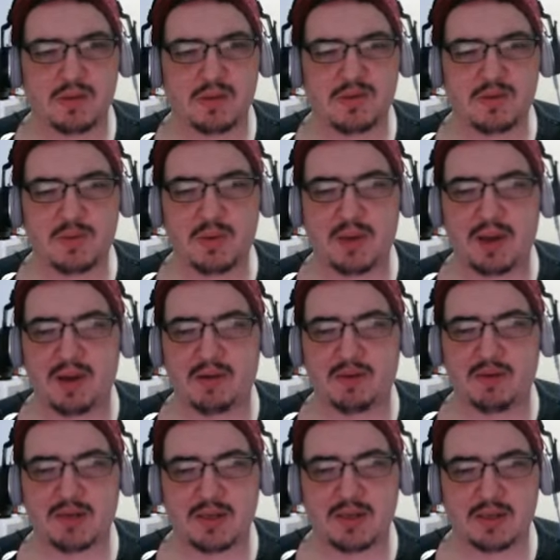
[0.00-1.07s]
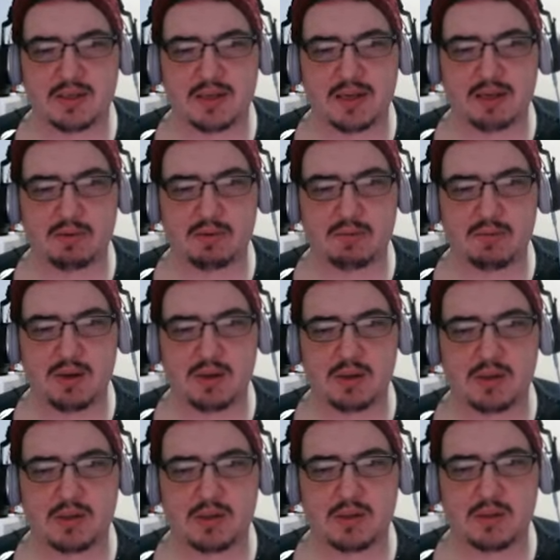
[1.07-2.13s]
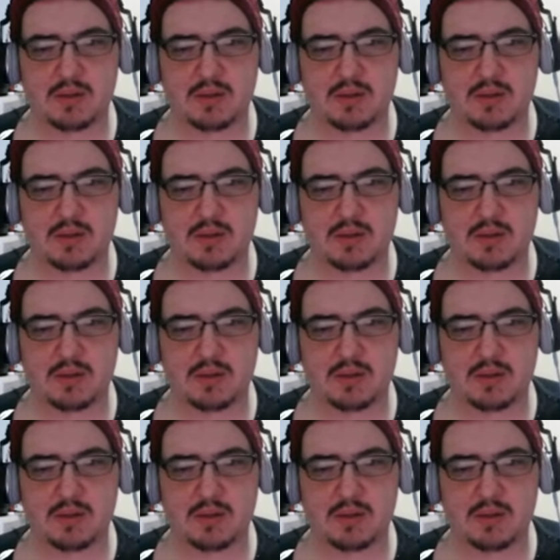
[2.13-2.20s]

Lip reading: So we have our teletower marked.